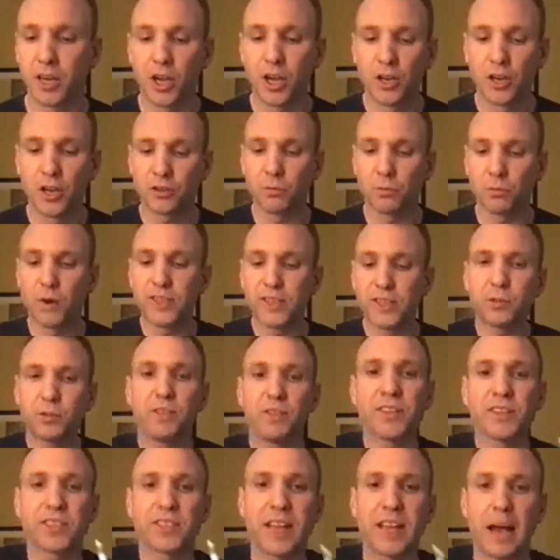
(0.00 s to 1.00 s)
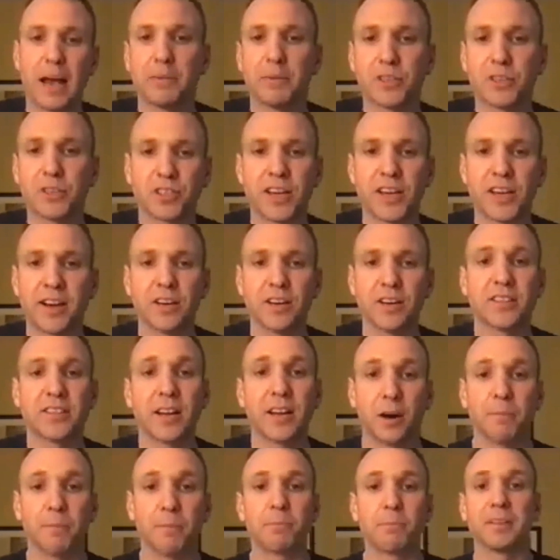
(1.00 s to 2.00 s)
So once we've established standards that
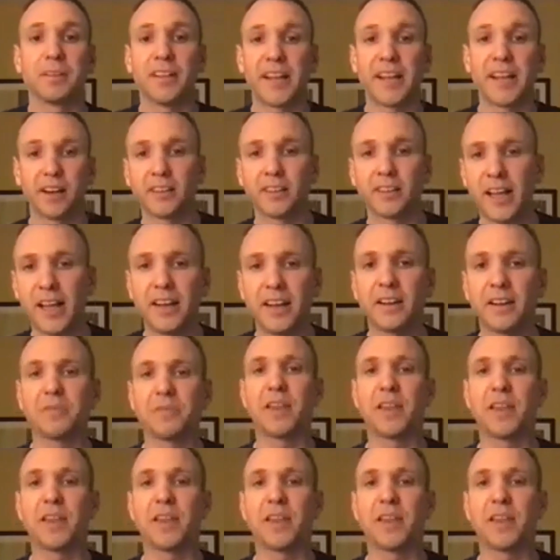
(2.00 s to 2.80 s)
are player led